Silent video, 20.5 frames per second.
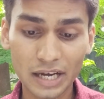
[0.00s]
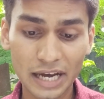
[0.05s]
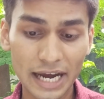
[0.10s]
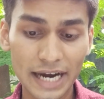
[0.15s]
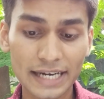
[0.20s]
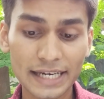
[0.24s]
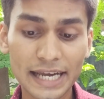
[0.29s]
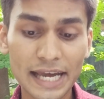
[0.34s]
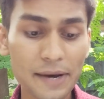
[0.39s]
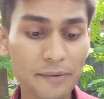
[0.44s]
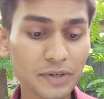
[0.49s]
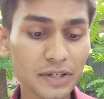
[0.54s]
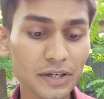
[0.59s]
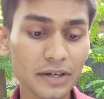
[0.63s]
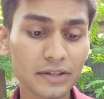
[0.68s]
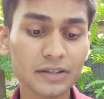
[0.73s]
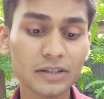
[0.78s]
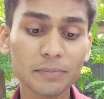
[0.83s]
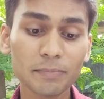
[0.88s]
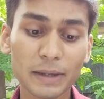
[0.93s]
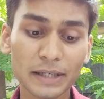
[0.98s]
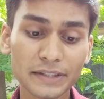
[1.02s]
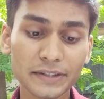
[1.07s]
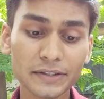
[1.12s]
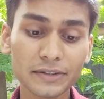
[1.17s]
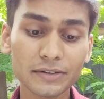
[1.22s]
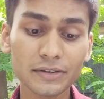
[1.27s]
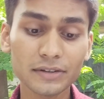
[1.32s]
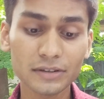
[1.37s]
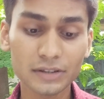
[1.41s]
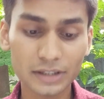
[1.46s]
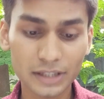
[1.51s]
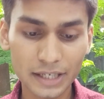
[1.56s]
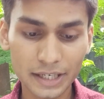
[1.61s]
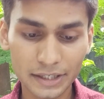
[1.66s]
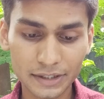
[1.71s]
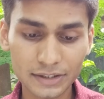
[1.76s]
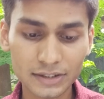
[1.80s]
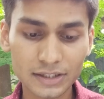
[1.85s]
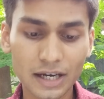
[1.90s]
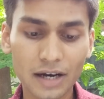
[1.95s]
and every other material
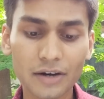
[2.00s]
things